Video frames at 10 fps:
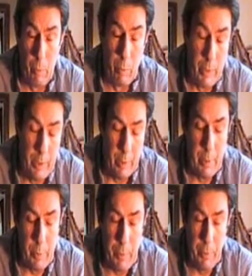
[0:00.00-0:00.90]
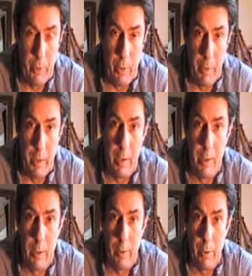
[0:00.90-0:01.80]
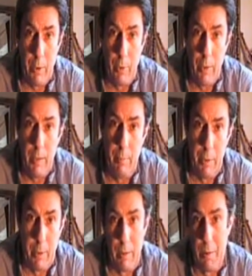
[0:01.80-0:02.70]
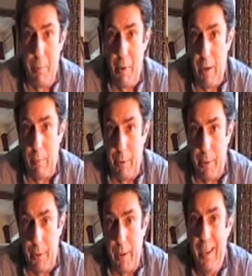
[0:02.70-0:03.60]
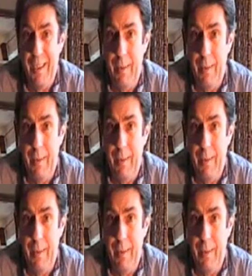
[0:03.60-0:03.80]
what we do is we put them in a dark green bottle or a brown bottle.